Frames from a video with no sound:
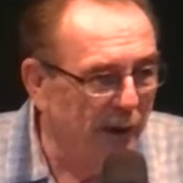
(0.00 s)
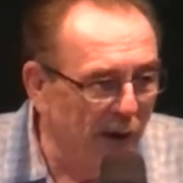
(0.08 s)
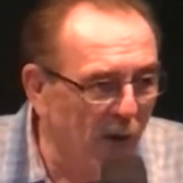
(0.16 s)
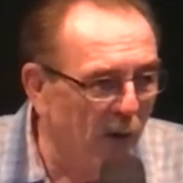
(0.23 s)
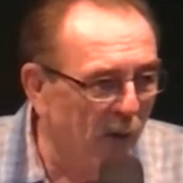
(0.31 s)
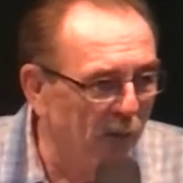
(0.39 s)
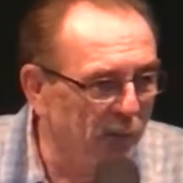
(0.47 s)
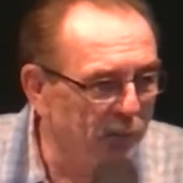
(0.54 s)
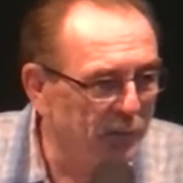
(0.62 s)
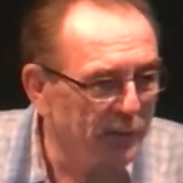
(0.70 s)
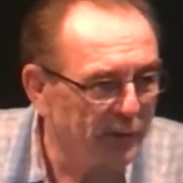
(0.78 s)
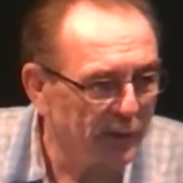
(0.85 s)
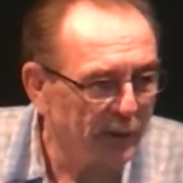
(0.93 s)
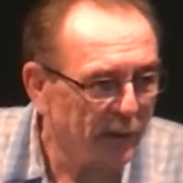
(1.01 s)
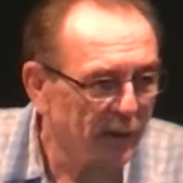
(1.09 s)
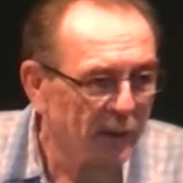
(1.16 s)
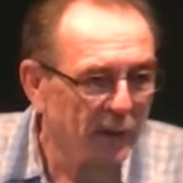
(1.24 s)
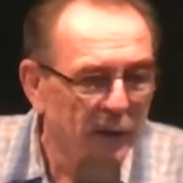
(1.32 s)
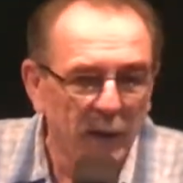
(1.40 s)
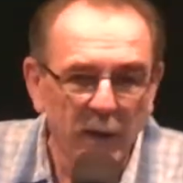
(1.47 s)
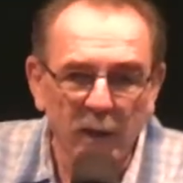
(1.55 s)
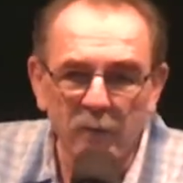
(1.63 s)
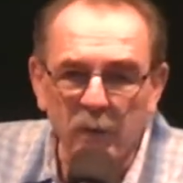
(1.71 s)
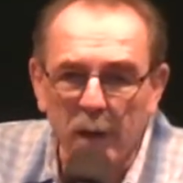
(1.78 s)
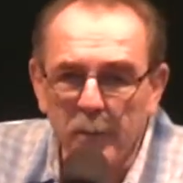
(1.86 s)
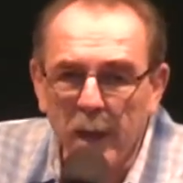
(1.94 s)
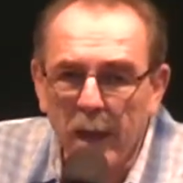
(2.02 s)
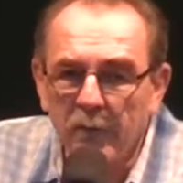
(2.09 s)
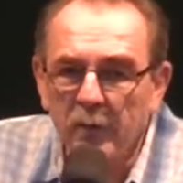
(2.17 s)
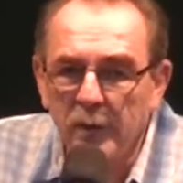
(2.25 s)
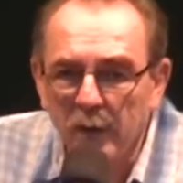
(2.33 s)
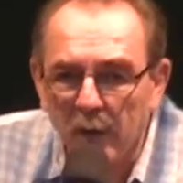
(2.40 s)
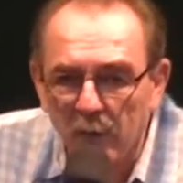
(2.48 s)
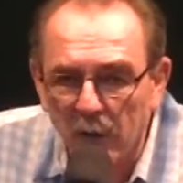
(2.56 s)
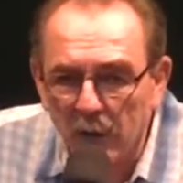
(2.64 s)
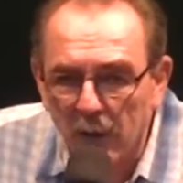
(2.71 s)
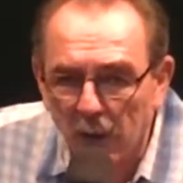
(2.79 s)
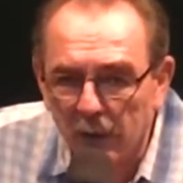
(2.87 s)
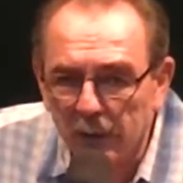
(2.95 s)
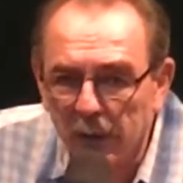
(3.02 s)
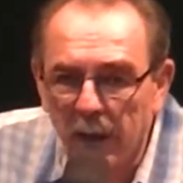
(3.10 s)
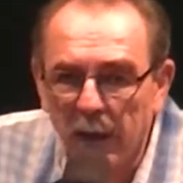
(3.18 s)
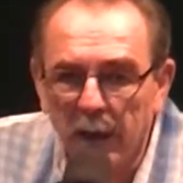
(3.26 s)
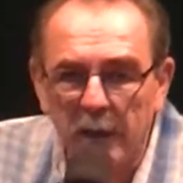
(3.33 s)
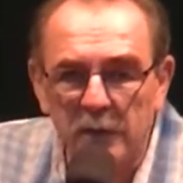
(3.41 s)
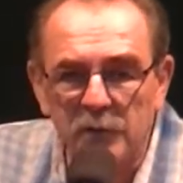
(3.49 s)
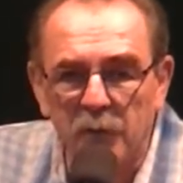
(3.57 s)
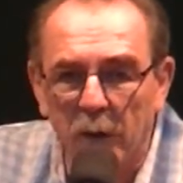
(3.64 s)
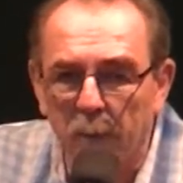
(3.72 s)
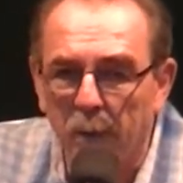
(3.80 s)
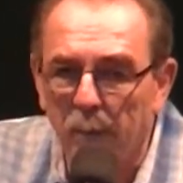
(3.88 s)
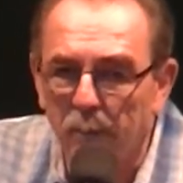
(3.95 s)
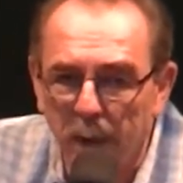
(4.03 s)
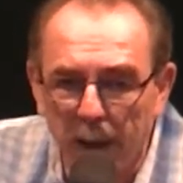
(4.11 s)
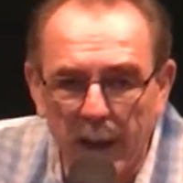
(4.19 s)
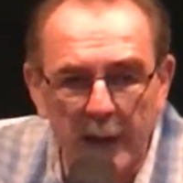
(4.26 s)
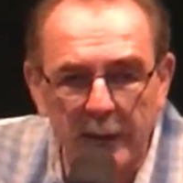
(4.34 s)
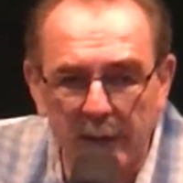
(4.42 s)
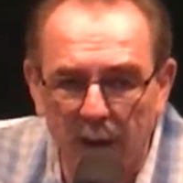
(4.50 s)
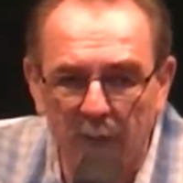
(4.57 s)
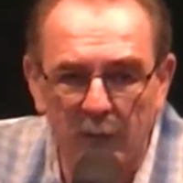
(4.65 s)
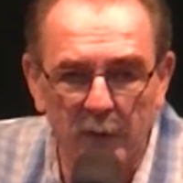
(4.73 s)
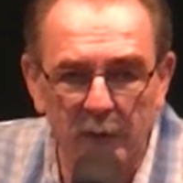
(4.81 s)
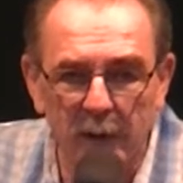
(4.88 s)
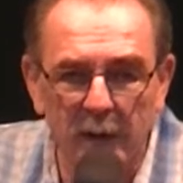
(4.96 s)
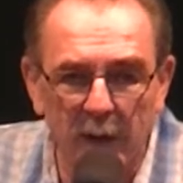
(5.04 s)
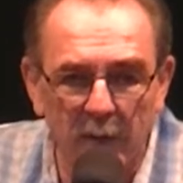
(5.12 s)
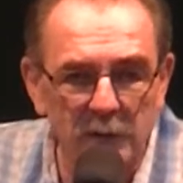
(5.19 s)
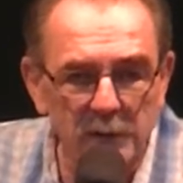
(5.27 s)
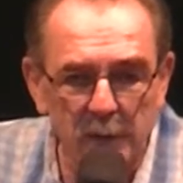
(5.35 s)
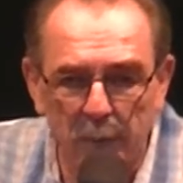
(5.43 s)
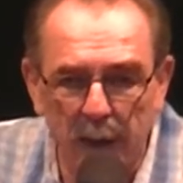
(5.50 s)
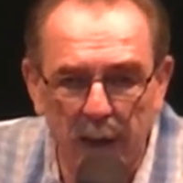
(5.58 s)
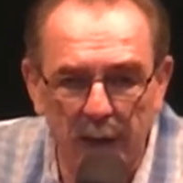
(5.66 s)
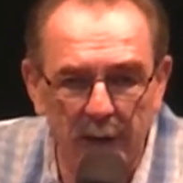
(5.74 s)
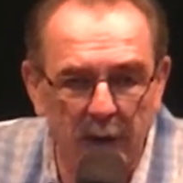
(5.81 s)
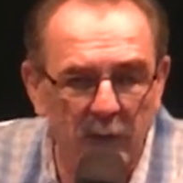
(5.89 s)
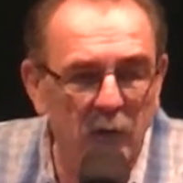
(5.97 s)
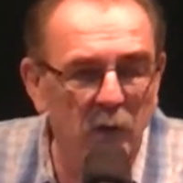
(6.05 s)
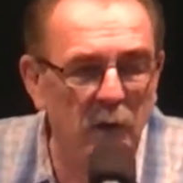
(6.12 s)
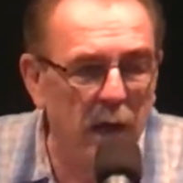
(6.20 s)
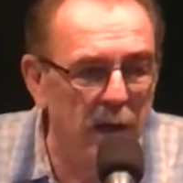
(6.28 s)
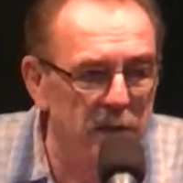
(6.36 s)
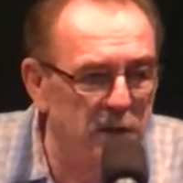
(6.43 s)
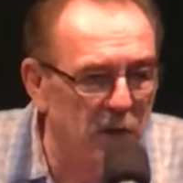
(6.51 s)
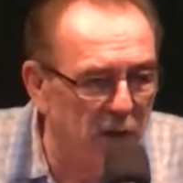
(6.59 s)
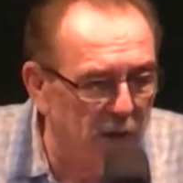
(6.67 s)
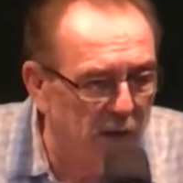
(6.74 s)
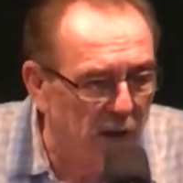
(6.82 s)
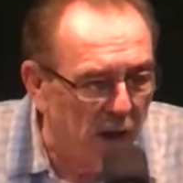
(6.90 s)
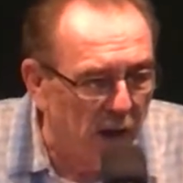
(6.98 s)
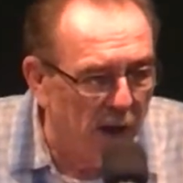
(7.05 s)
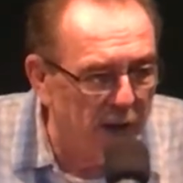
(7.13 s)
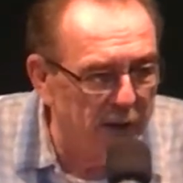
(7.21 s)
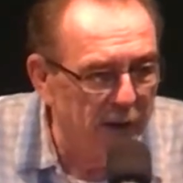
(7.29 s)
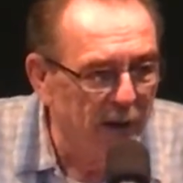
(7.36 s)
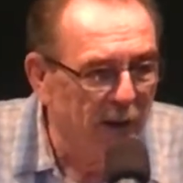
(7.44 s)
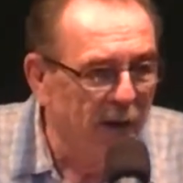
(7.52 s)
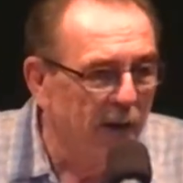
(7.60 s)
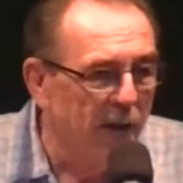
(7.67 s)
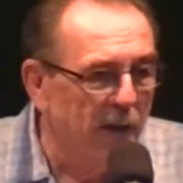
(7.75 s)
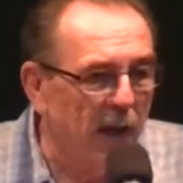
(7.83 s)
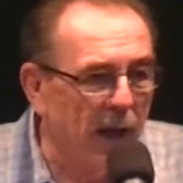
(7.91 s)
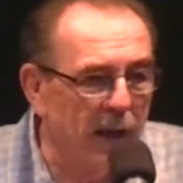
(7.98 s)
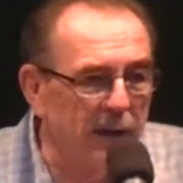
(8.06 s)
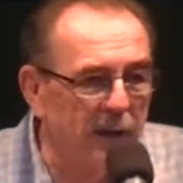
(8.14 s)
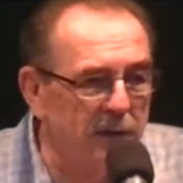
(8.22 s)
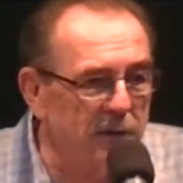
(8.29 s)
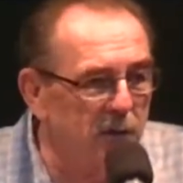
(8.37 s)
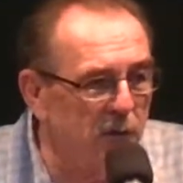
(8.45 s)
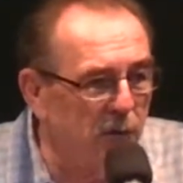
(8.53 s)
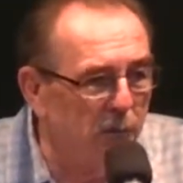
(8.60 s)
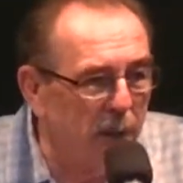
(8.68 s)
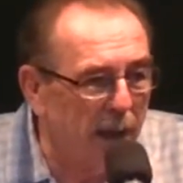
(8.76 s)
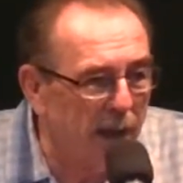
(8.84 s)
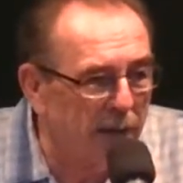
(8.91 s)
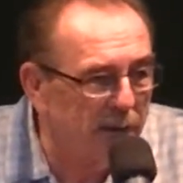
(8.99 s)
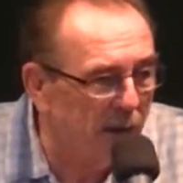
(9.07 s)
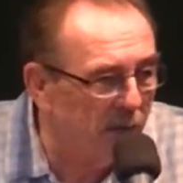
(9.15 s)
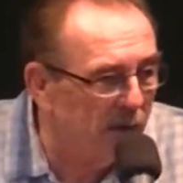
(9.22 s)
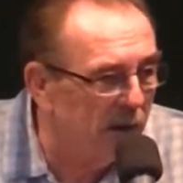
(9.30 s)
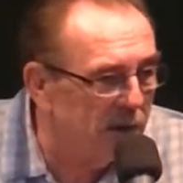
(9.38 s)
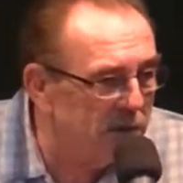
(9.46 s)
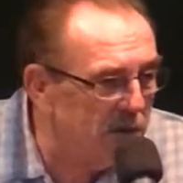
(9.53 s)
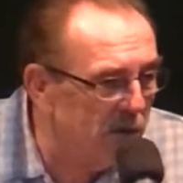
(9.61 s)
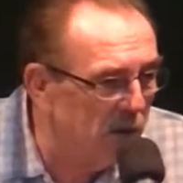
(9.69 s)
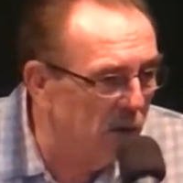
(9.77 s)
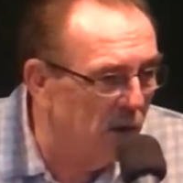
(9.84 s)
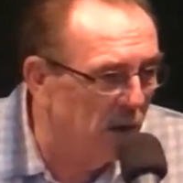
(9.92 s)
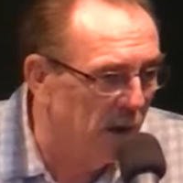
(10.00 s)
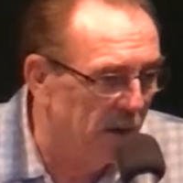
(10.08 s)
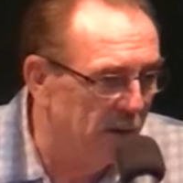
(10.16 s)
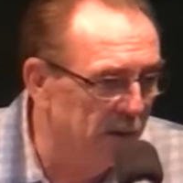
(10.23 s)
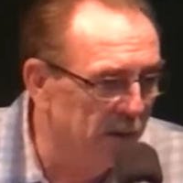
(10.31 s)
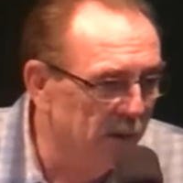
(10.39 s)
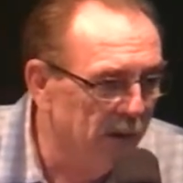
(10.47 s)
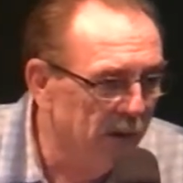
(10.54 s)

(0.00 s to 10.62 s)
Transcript: Hello. If I'm having difficulty, it's from a bad devil. The devil's a bad devil. God's a good God. God doesn't do bad. Devil doesn't do good.